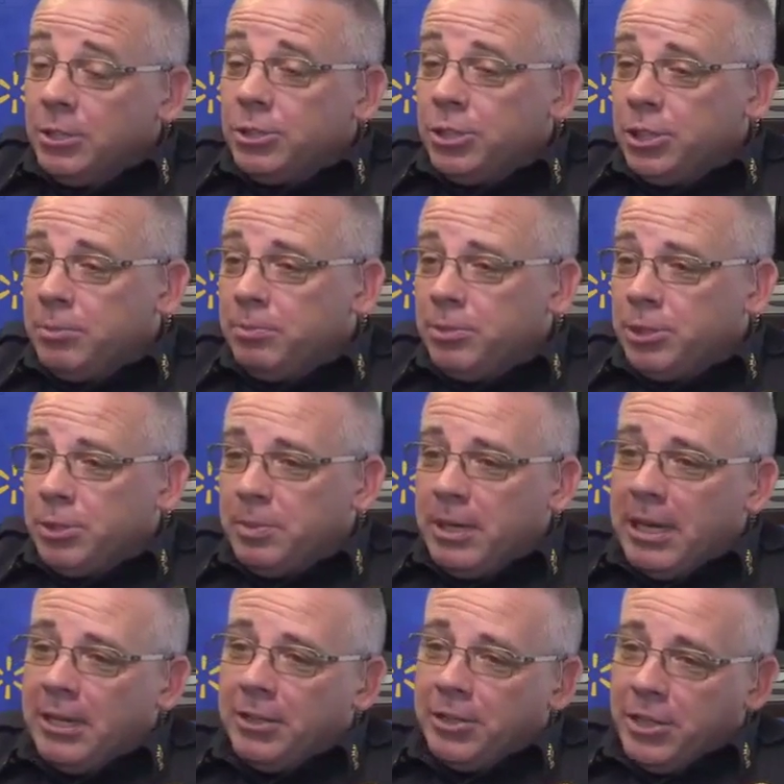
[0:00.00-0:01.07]
she she
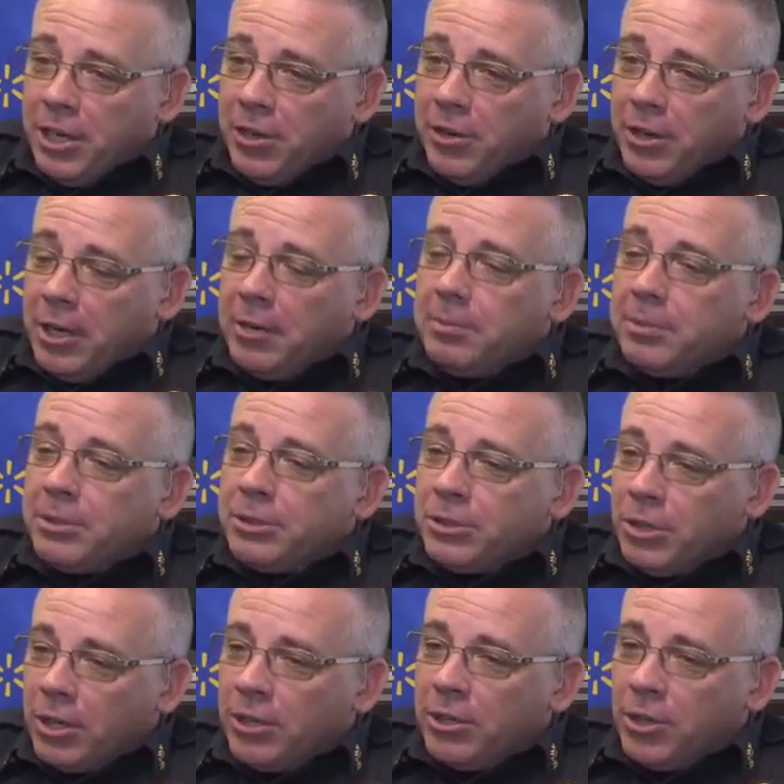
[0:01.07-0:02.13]
began to tear up and
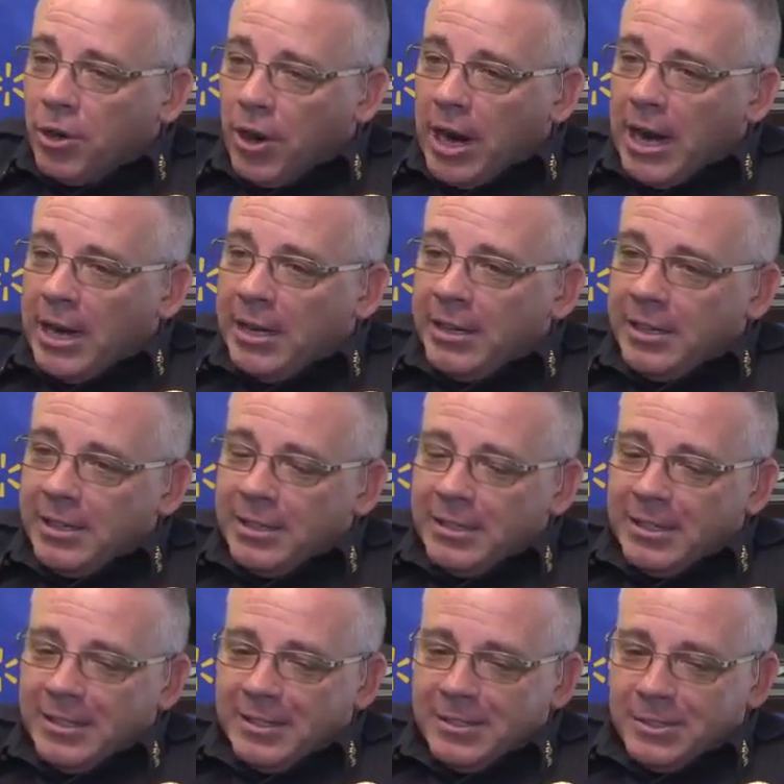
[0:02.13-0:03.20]
started crying,
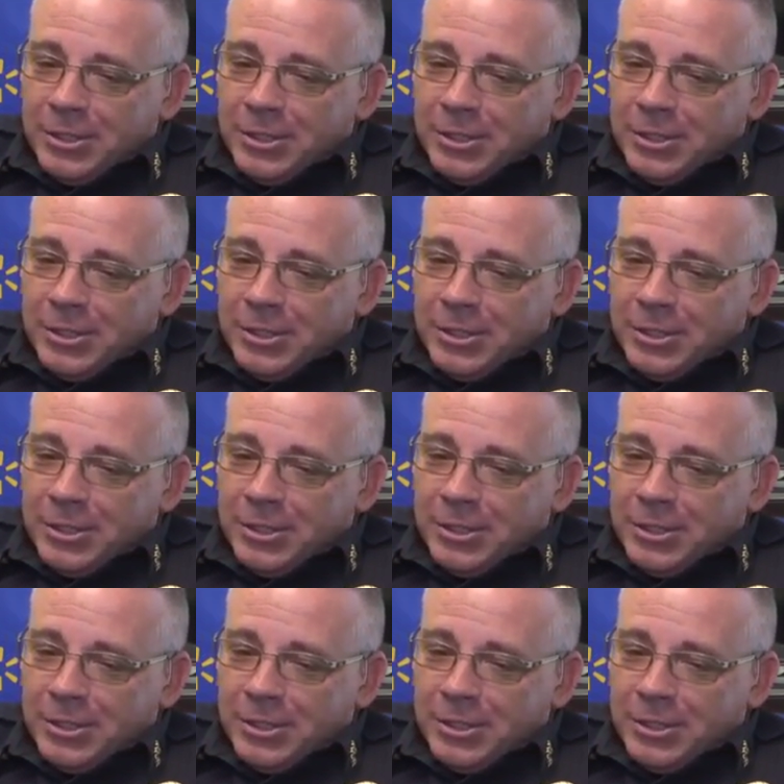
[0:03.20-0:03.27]
and uh,